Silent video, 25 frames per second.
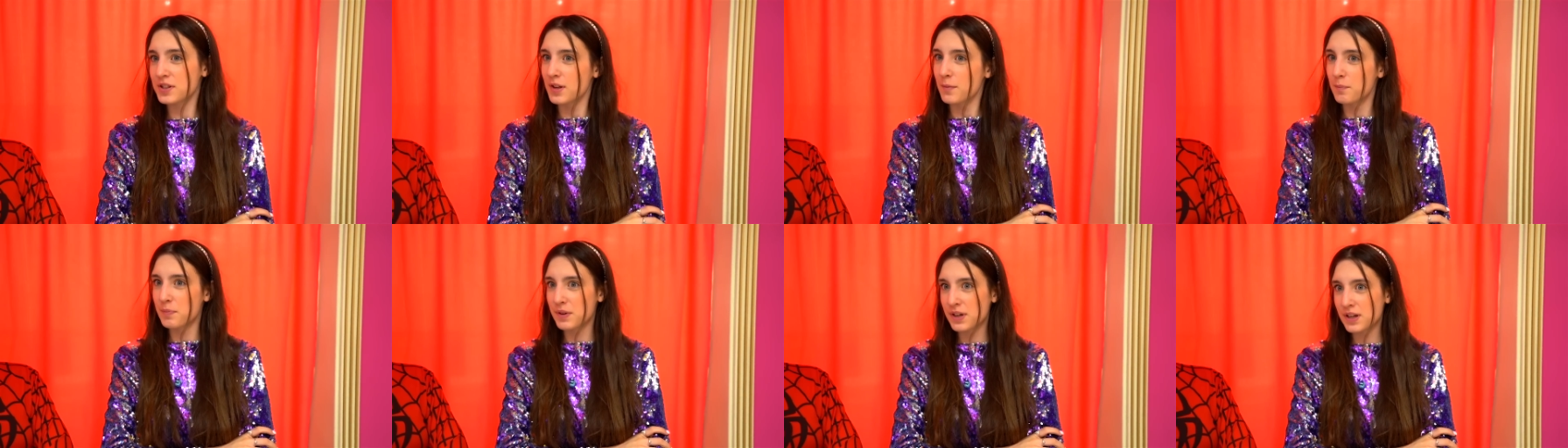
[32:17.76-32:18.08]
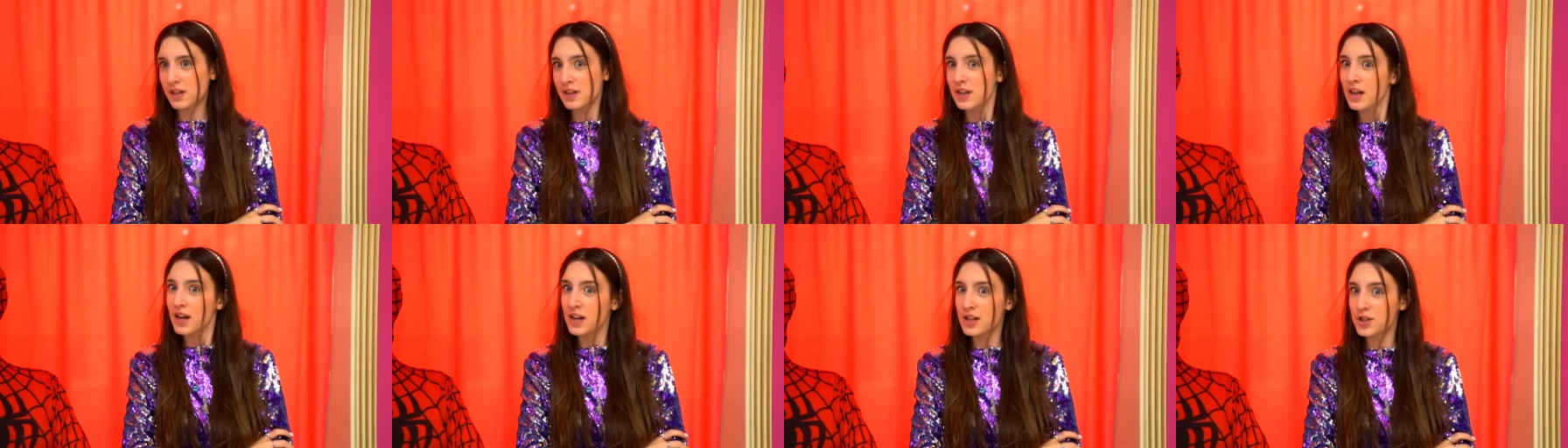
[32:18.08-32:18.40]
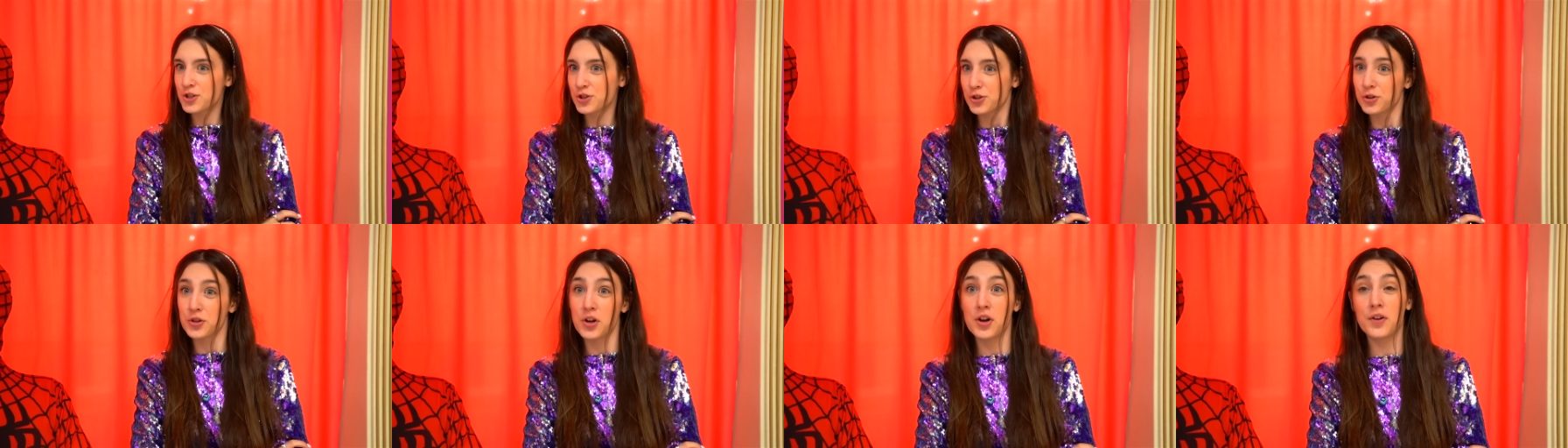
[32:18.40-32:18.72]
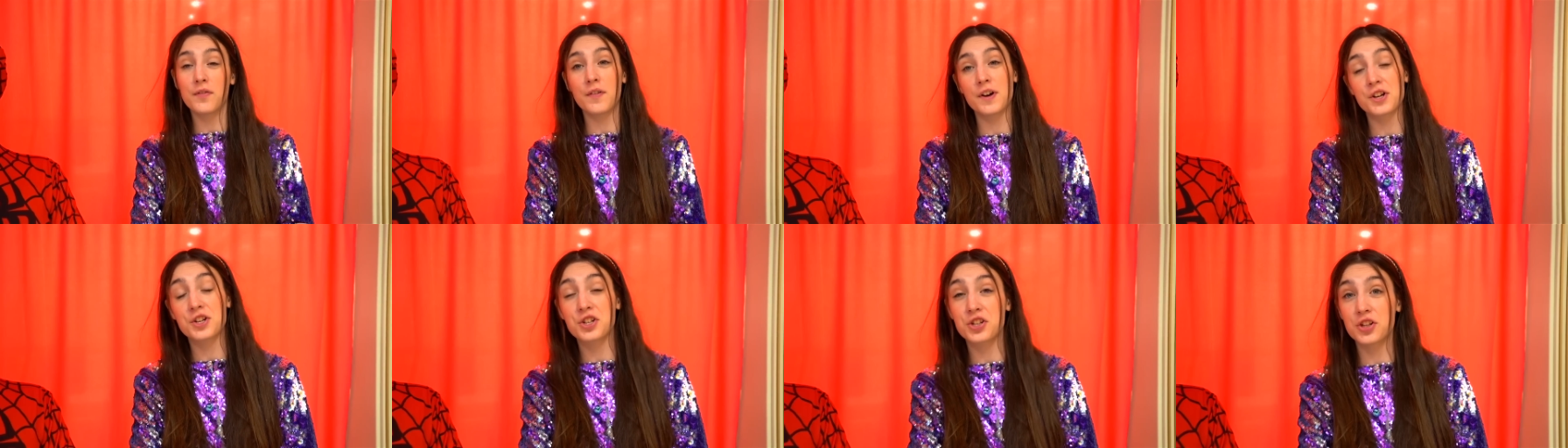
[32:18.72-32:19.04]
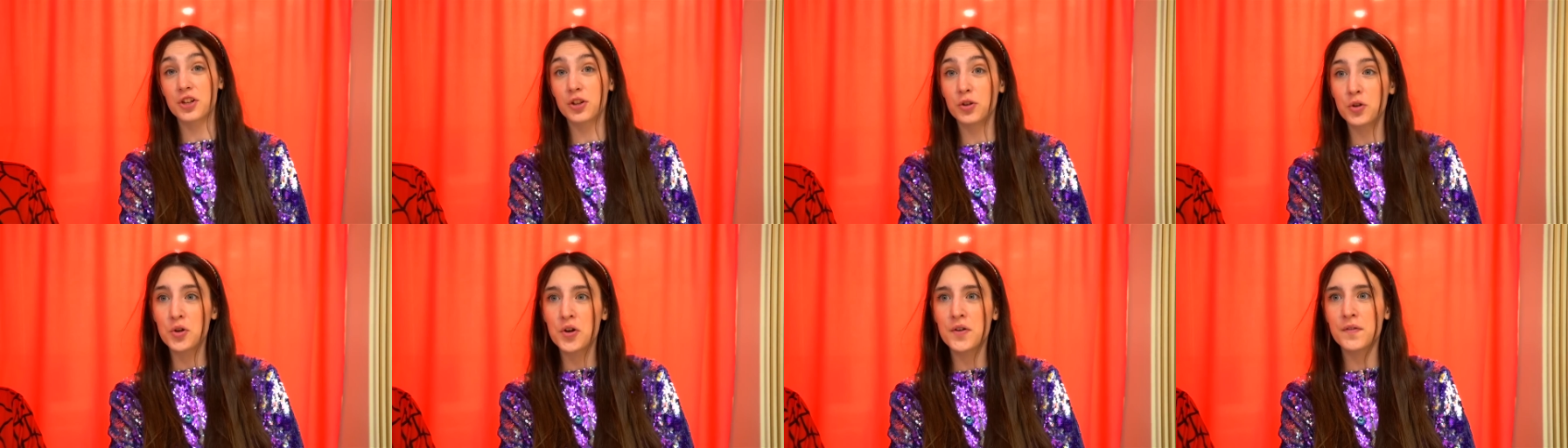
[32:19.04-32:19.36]
have to accept me as your
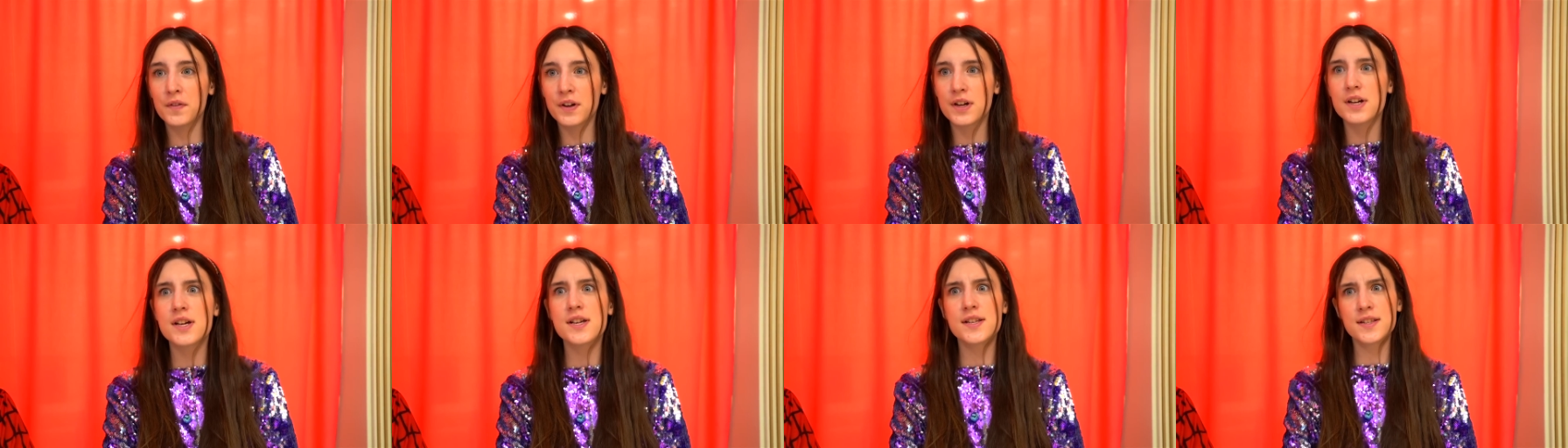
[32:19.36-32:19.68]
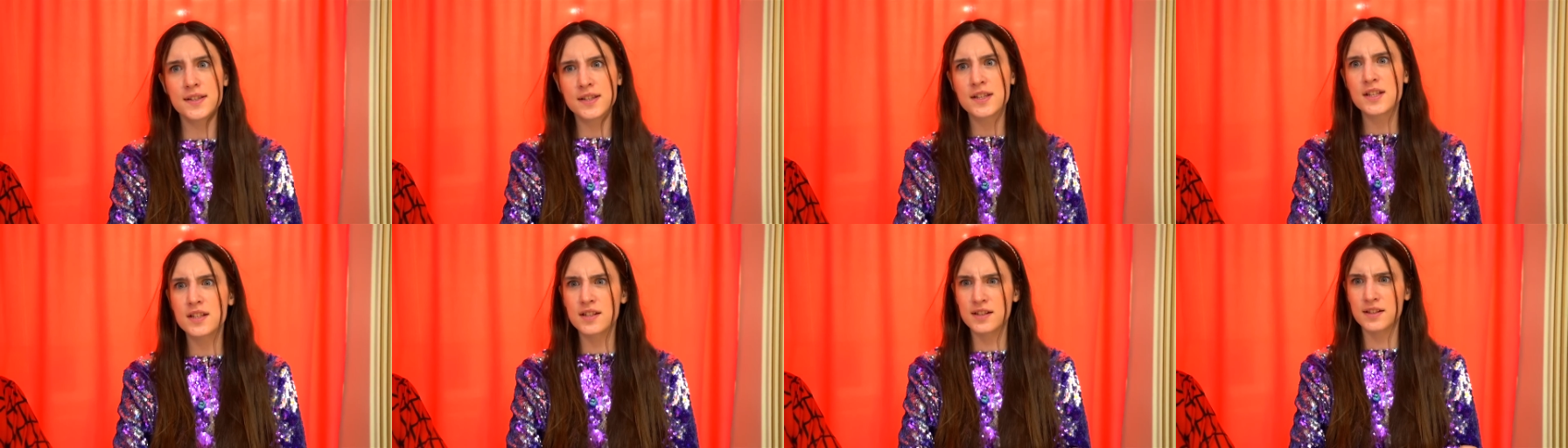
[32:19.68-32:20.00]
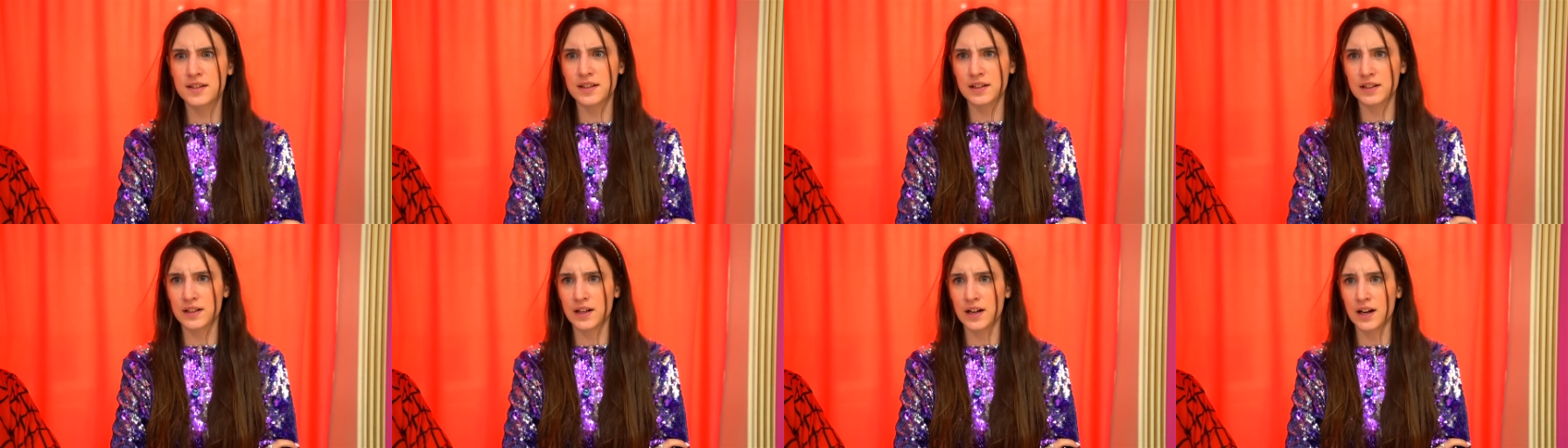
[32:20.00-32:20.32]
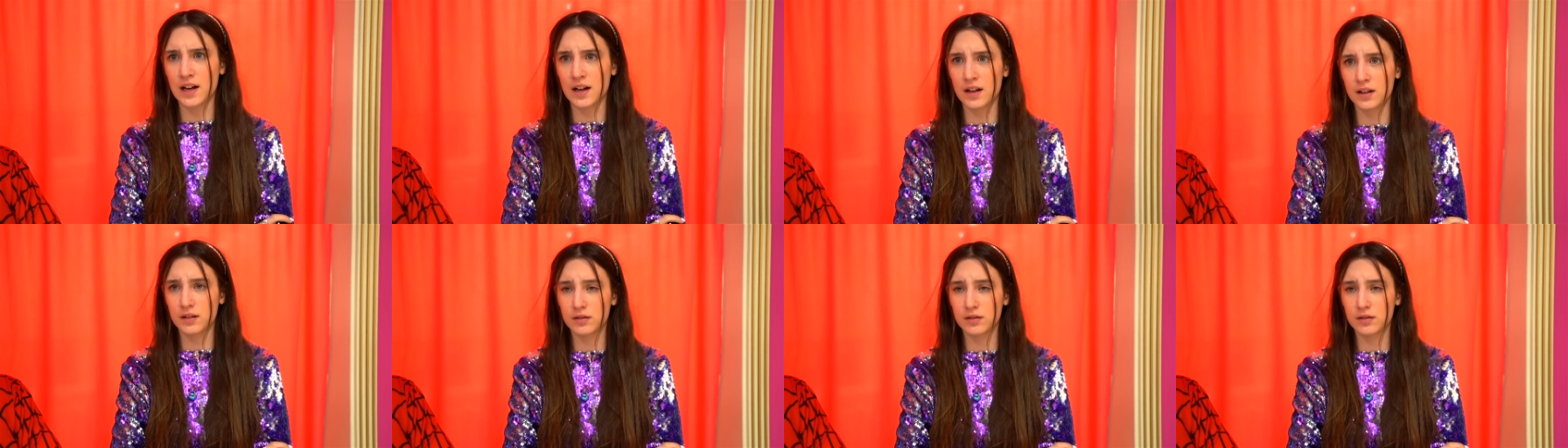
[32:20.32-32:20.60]
new sister.